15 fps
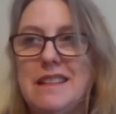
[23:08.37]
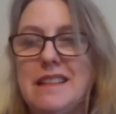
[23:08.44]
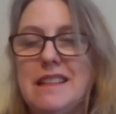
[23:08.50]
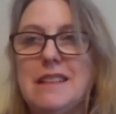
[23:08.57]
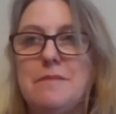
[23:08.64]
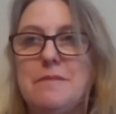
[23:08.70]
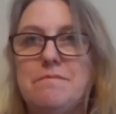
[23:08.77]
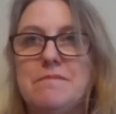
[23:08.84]

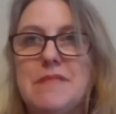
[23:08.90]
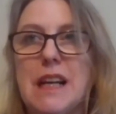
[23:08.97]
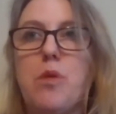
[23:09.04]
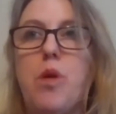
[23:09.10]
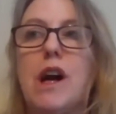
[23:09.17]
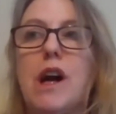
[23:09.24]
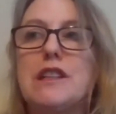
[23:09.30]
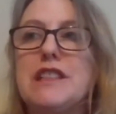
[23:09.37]
um,
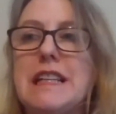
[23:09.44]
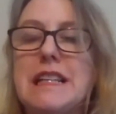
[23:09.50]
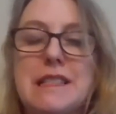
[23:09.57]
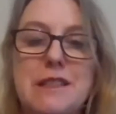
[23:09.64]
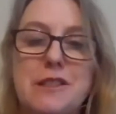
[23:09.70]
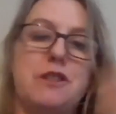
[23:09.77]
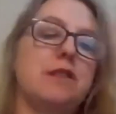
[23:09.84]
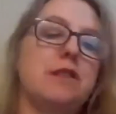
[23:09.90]
equality
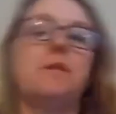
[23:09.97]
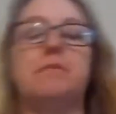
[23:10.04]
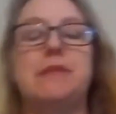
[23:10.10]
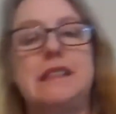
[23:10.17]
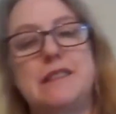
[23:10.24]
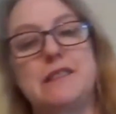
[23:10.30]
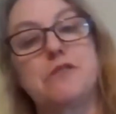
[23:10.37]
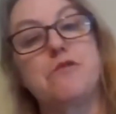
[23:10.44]
isn't just
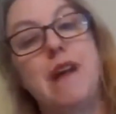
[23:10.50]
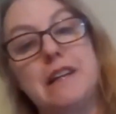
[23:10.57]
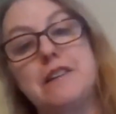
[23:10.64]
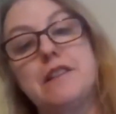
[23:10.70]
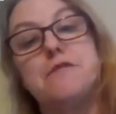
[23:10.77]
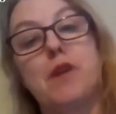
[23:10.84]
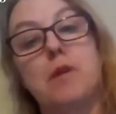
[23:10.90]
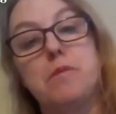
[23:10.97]
something that's
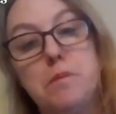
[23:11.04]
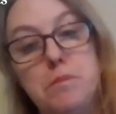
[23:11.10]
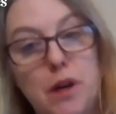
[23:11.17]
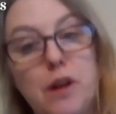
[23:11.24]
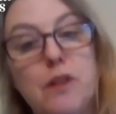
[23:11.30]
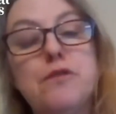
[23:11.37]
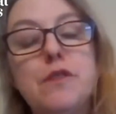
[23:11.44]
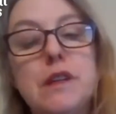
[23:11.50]
granted from
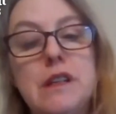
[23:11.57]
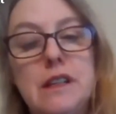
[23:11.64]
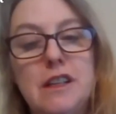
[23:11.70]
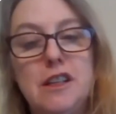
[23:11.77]
above,